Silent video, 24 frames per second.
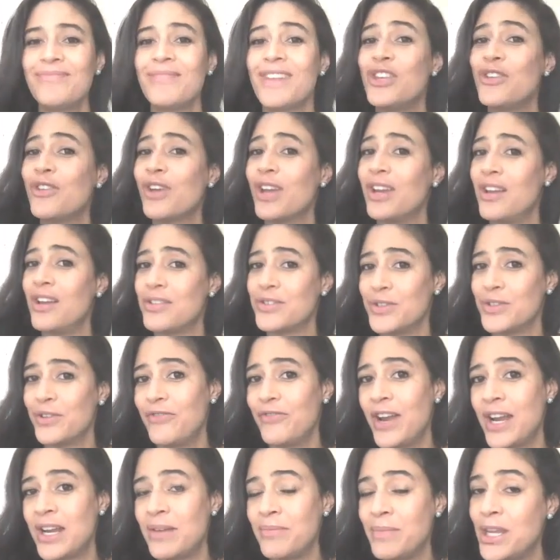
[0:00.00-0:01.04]
You can also
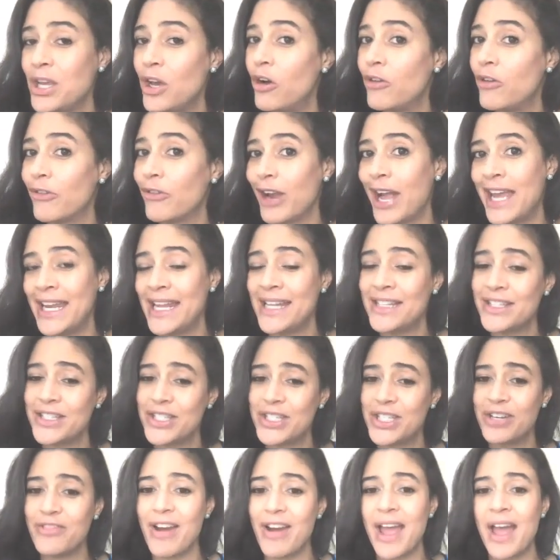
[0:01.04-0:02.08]
find me over at
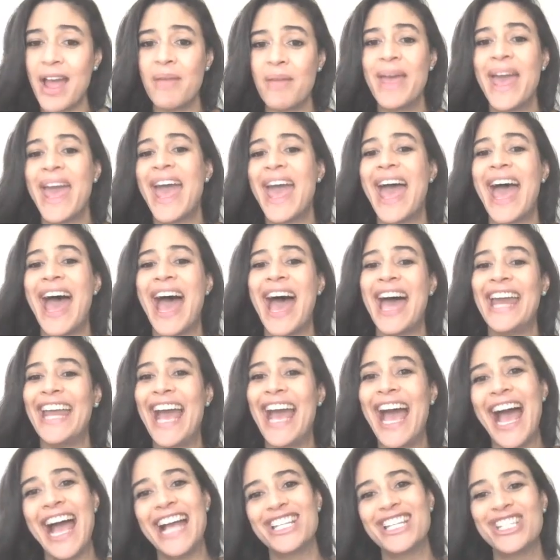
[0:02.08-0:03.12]
Instagram at
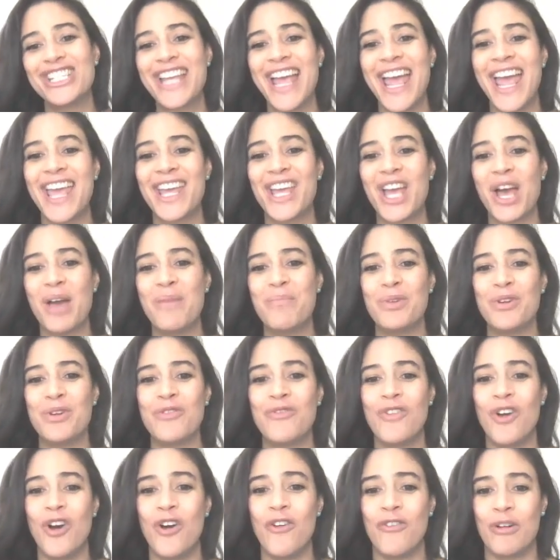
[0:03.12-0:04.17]

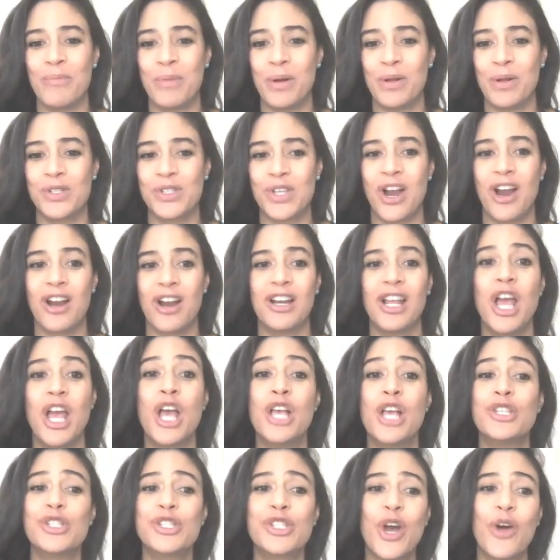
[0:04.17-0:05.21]
#MoveOverMozart.
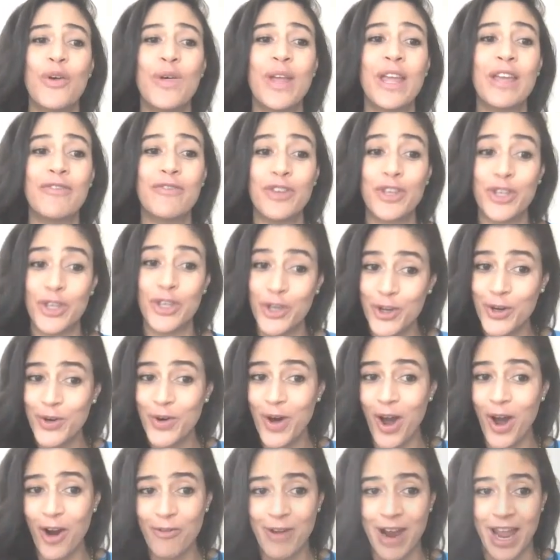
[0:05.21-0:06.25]
So if you
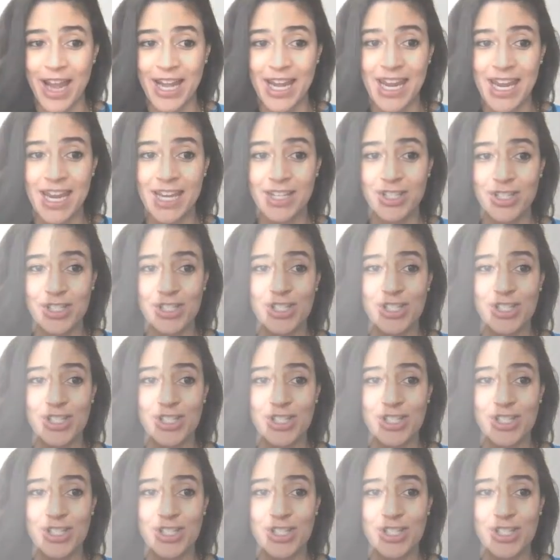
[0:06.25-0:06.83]
are ready to